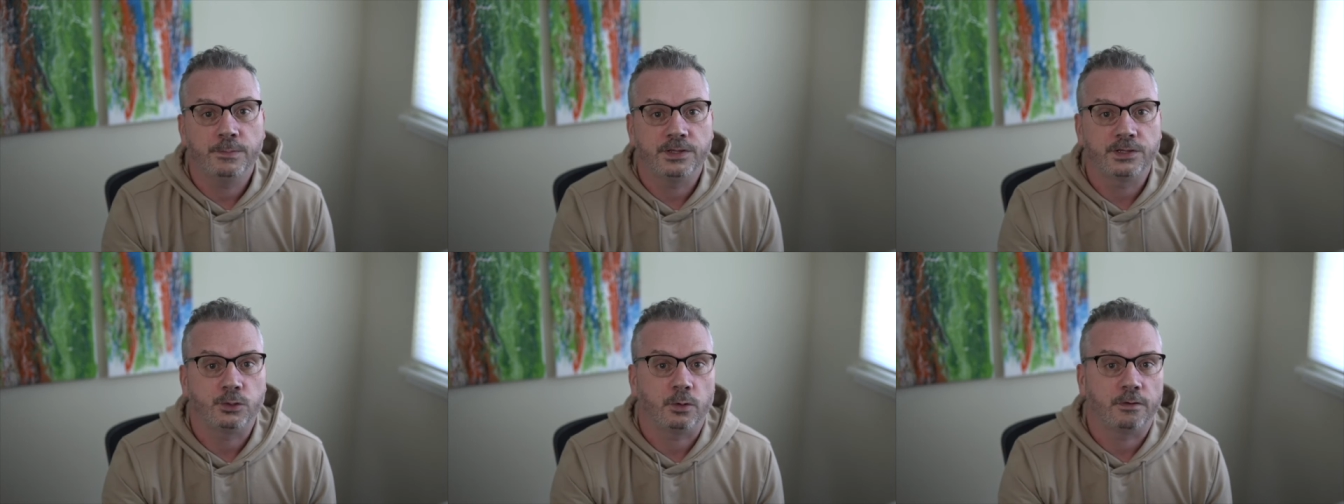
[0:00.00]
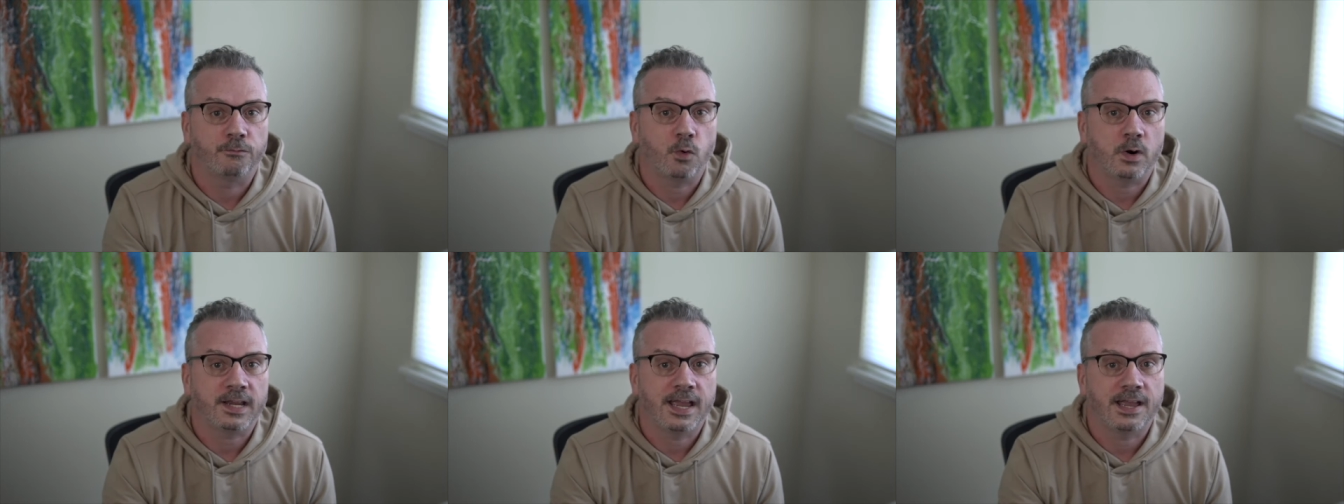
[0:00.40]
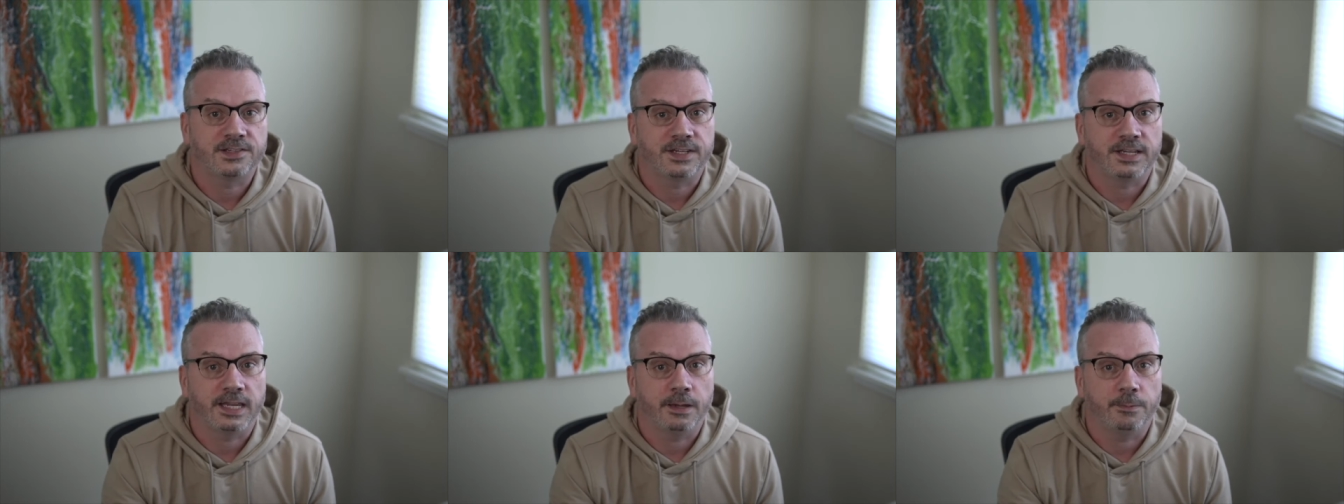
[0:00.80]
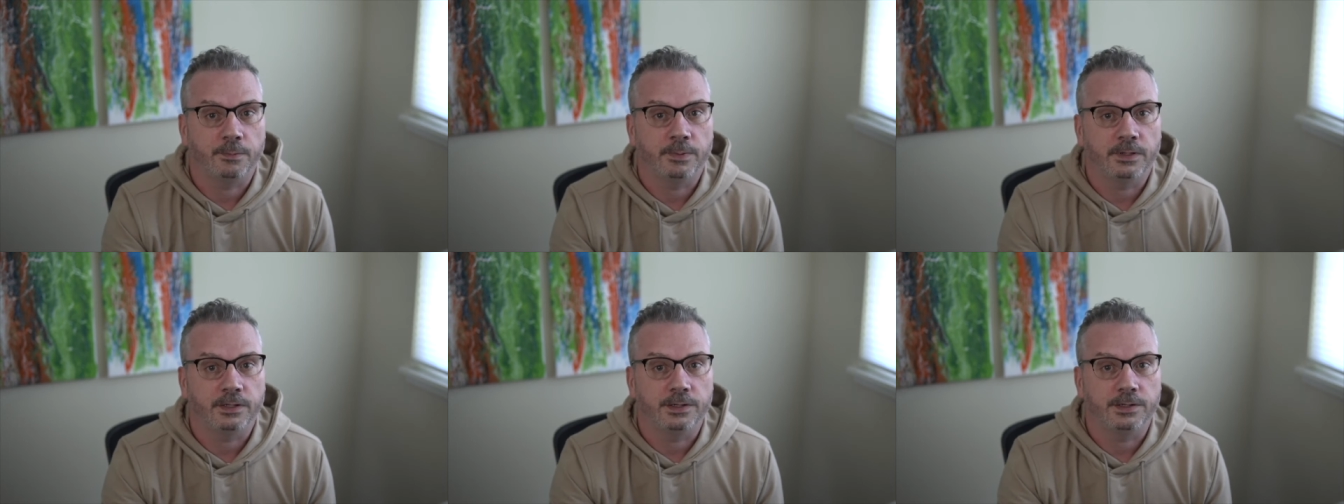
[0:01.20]
to our forecasting
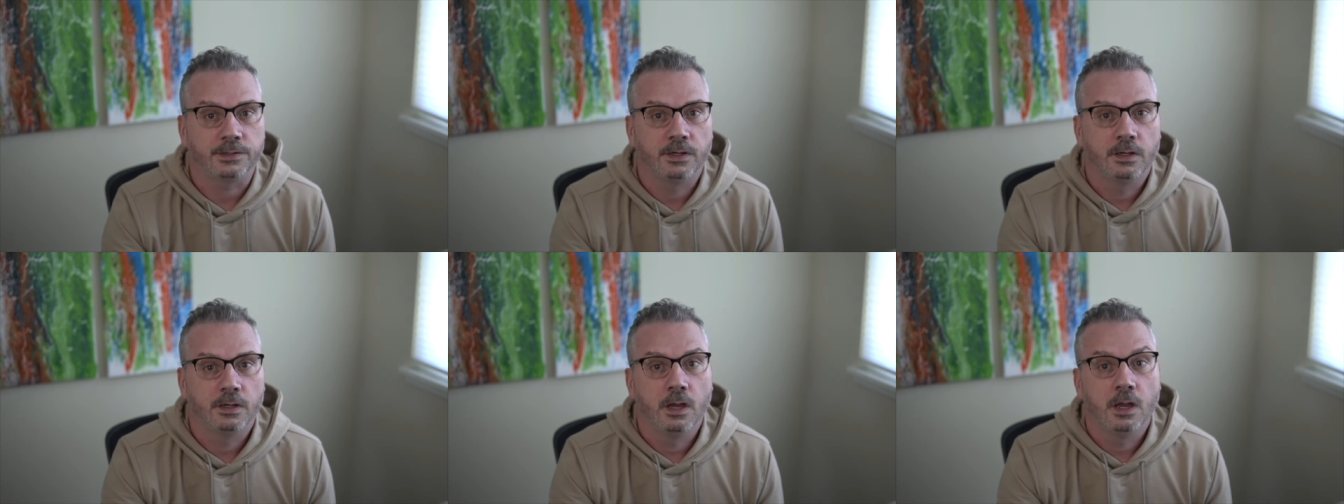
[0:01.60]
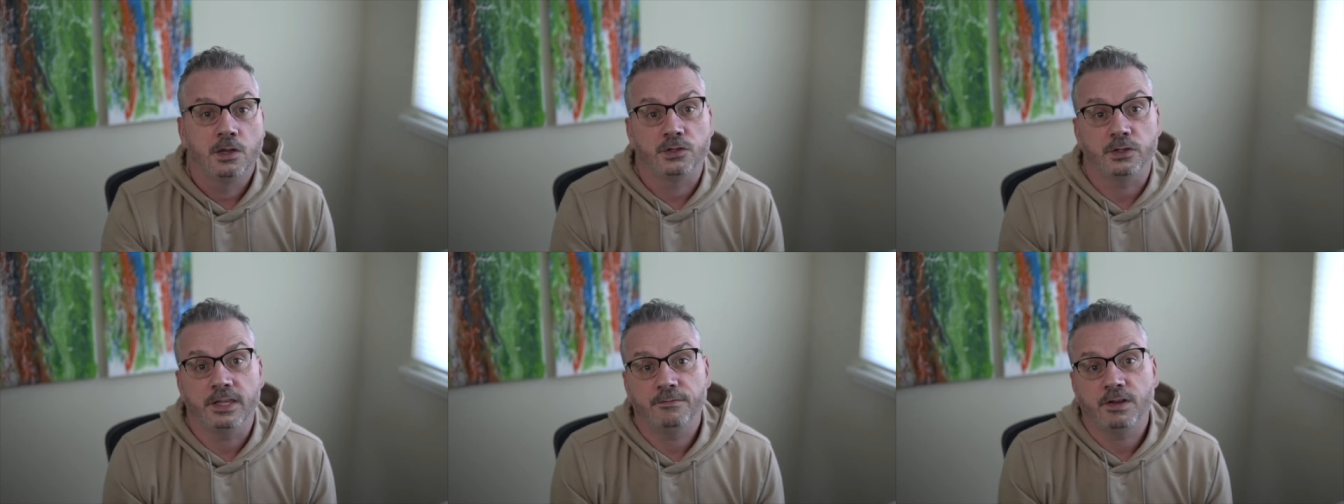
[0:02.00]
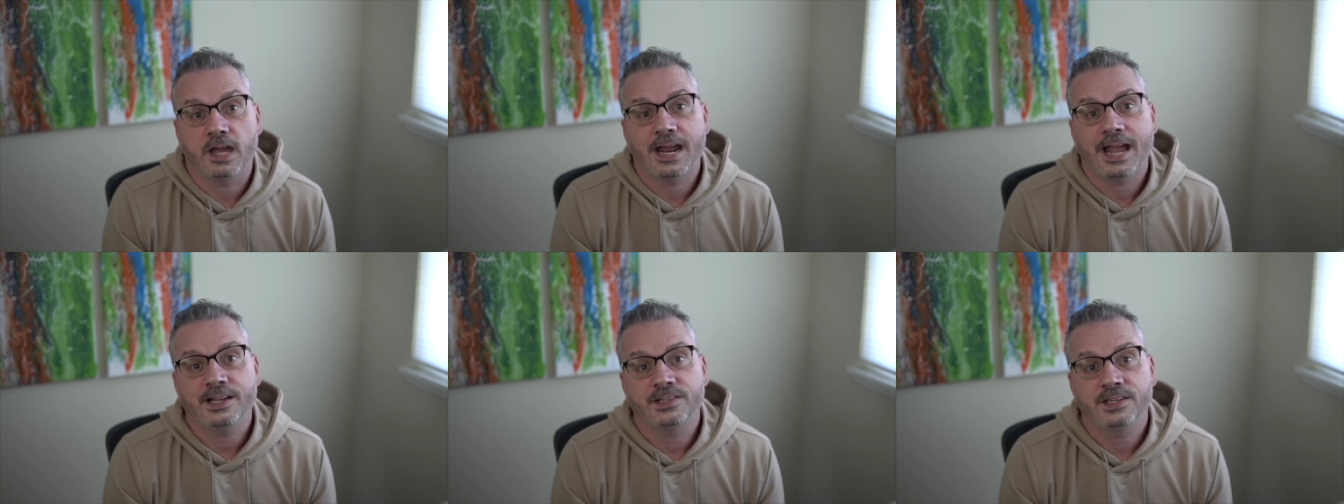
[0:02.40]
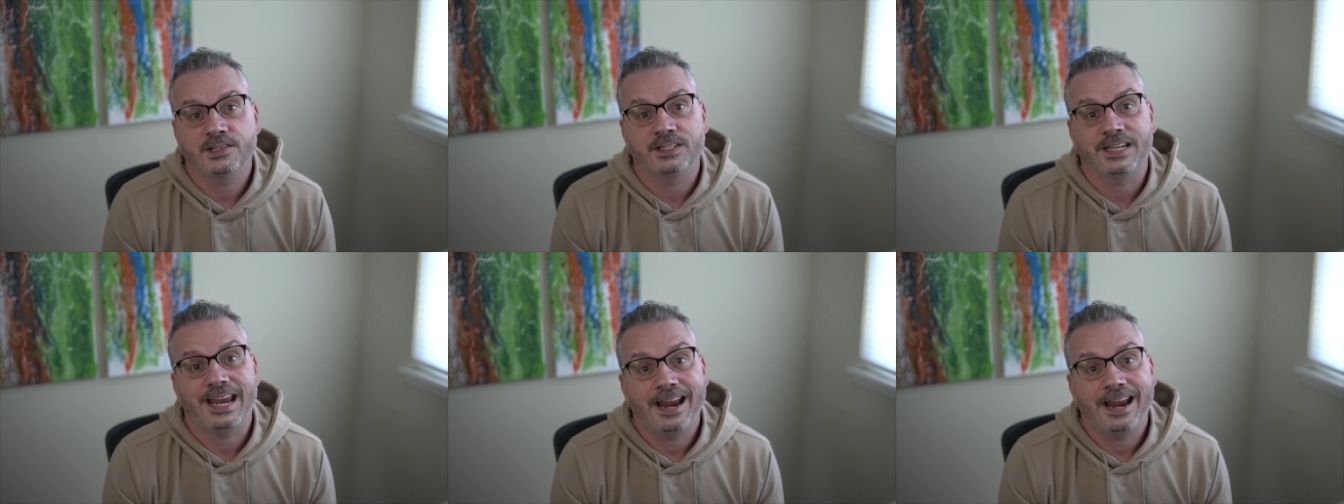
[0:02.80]
capabilities, so they've got access to